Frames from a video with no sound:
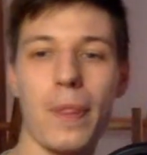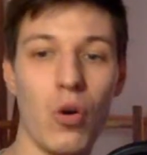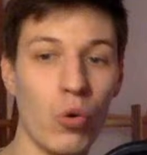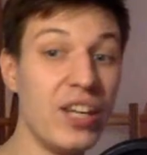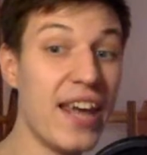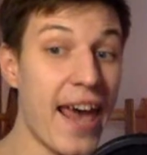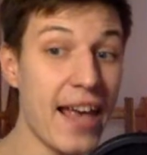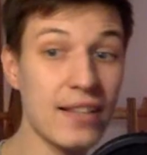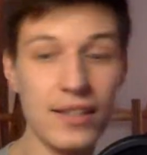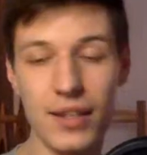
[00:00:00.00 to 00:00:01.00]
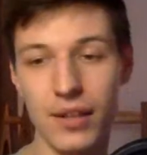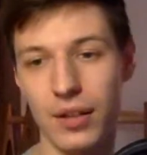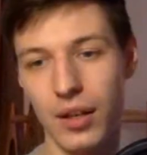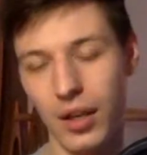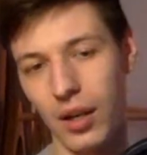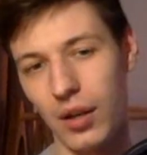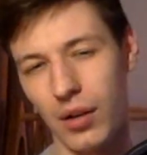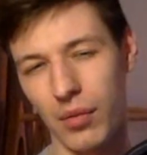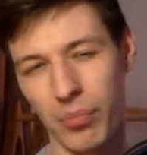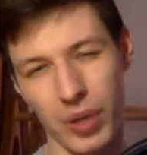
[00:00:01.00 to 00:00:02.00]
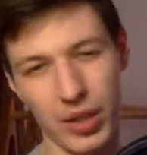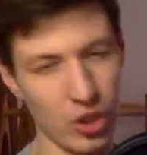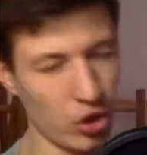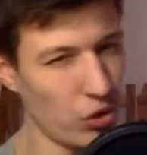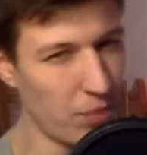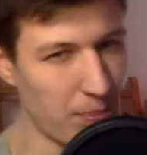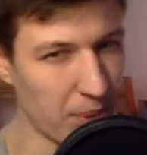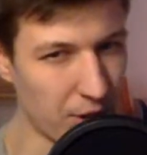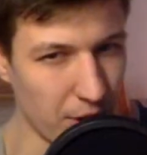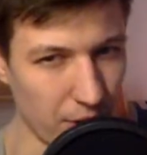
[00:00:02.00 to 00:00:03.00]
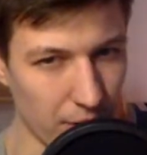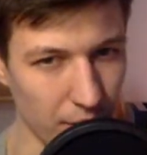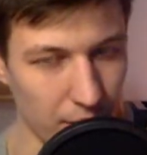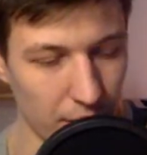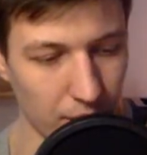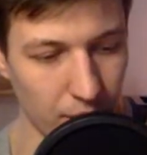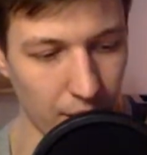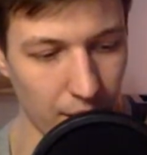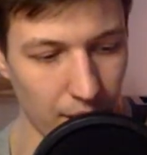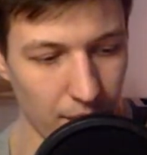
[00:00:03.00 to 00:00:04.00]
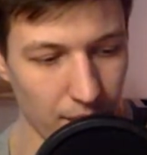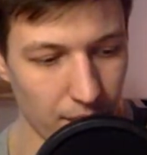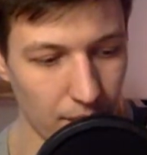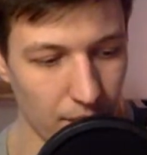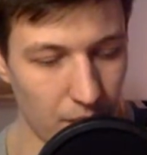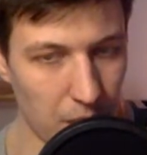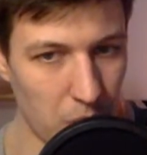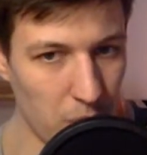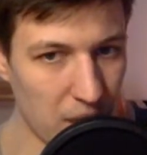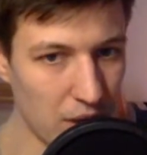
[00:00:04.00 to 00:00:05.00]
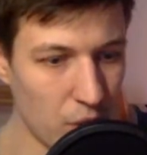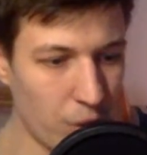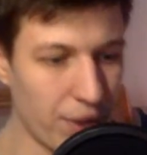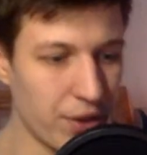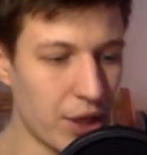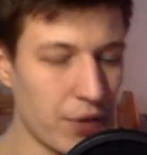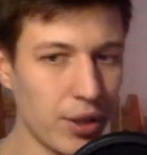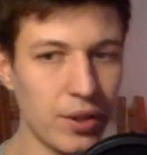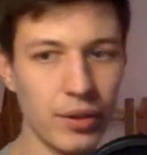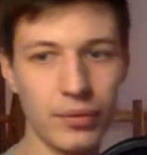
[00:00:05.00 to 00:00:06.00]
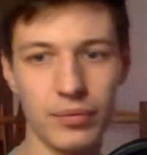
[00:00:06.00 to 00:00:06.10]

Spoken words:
Oh, in a handstand. But it should be posterior, right? Maybe you mix it with anterior?